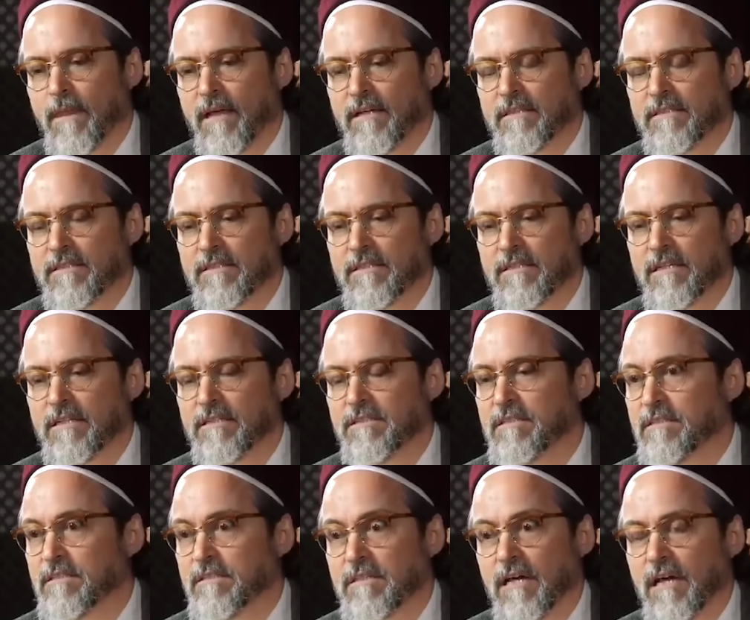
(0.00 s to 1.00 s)
and
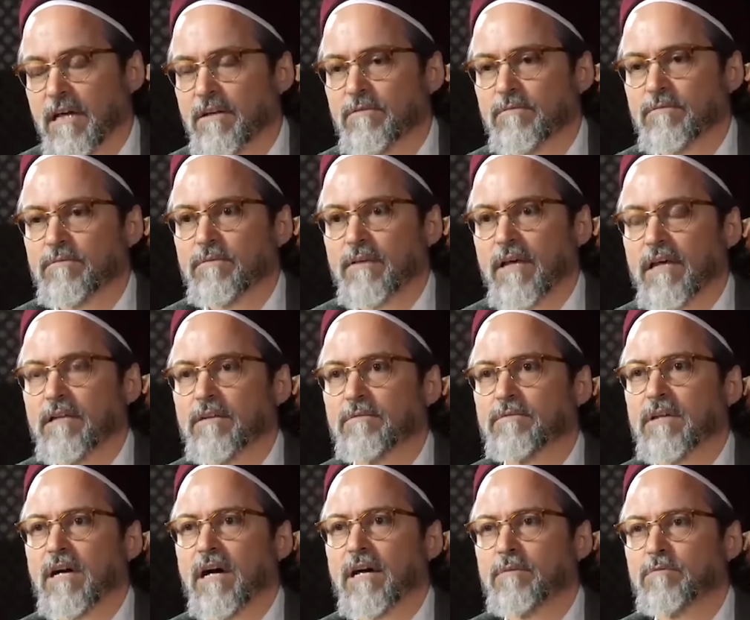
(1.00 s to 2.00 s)
sees this kind of end
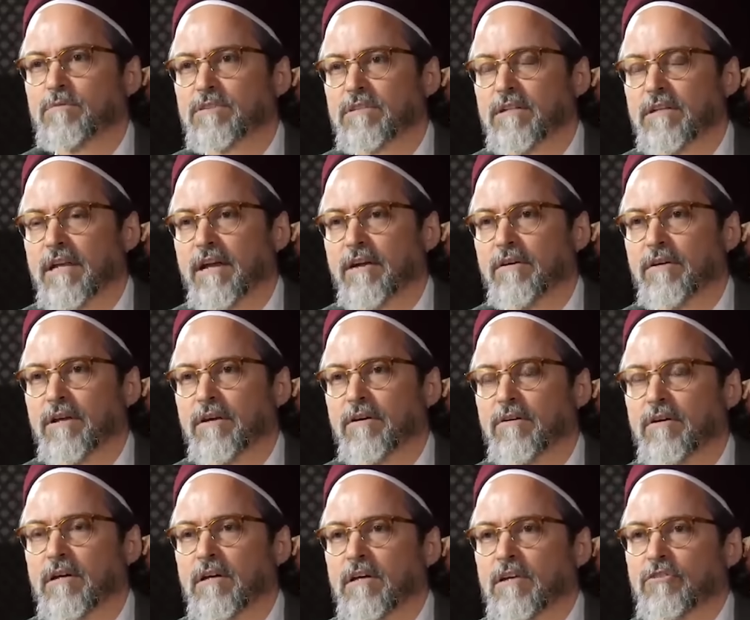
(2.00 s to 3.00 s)
of time
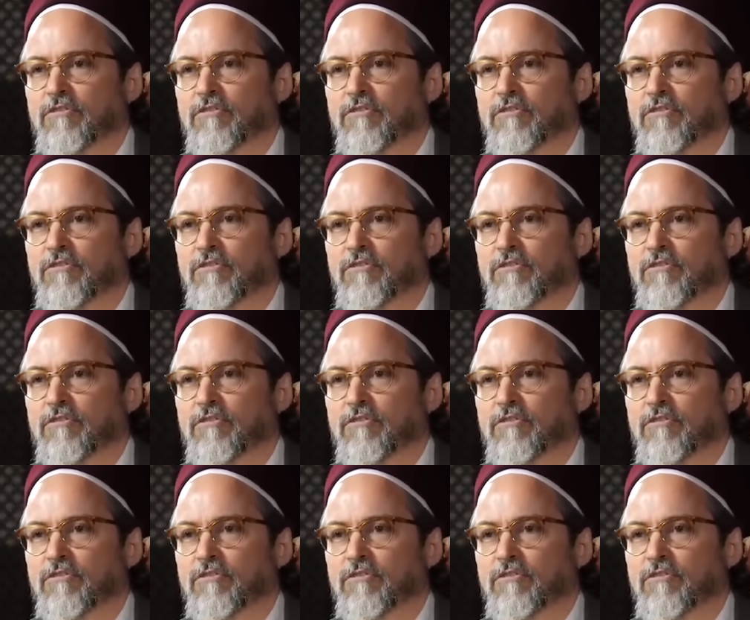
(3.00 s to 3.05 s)
scenario.